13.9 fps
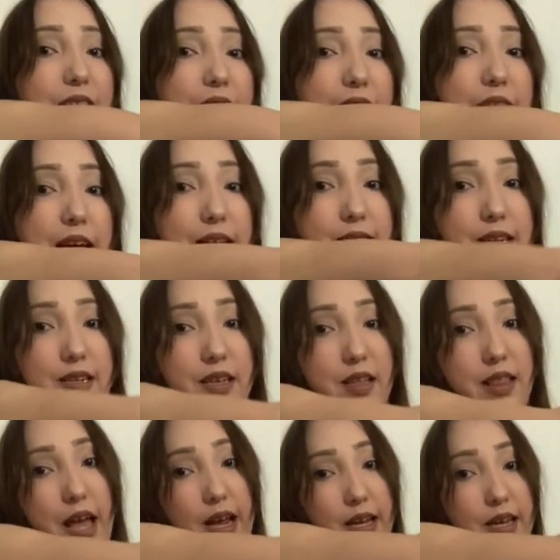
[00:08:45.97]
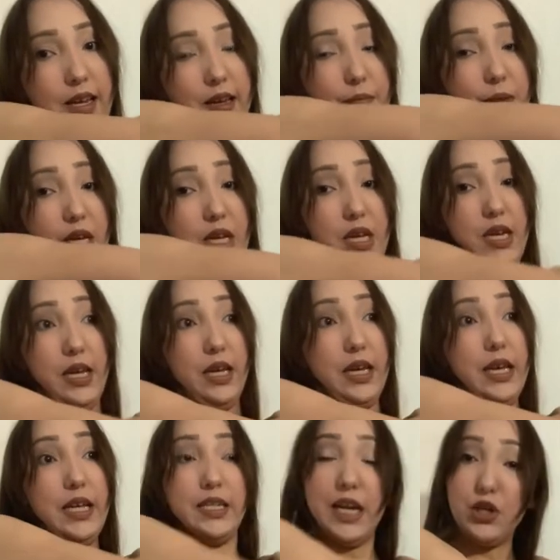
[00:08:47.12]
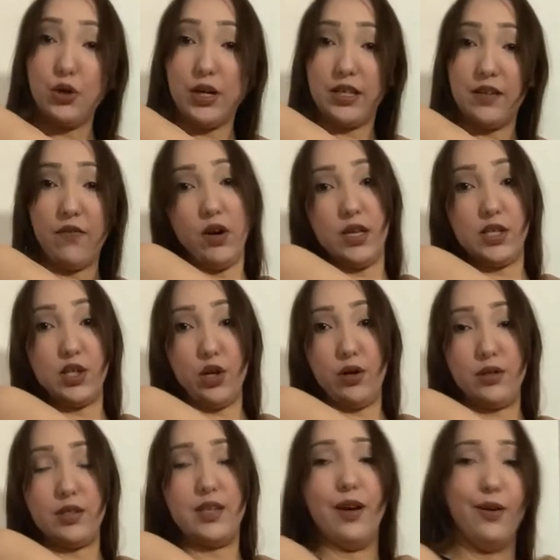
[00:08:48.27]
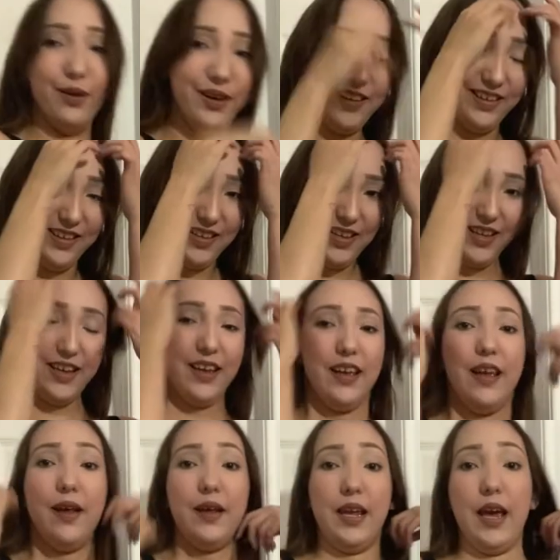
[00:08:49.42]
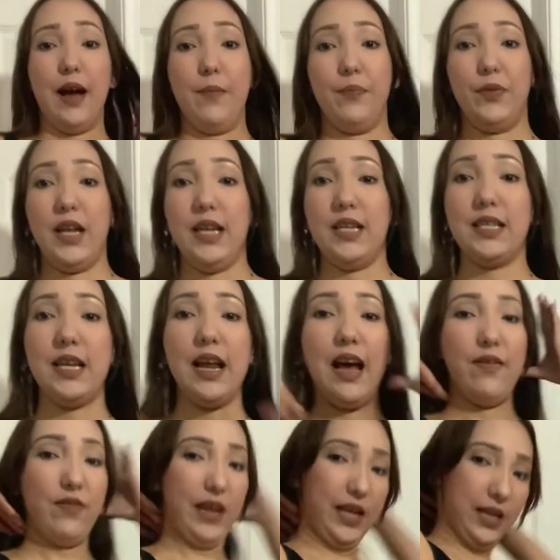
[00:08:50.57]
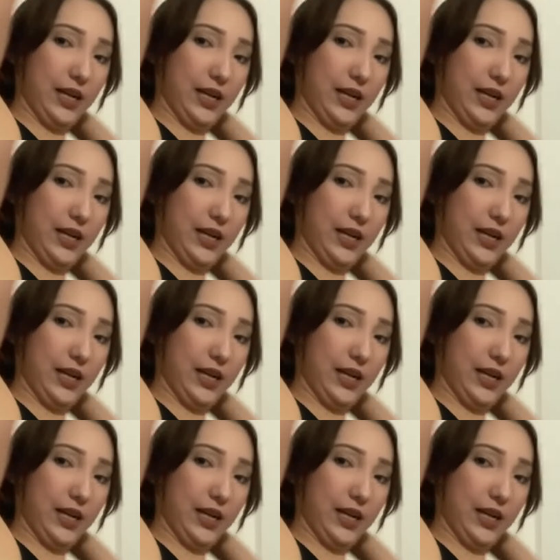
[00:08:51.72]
And that can be dangerous for us girls. So, yeah. And it doesn't have like a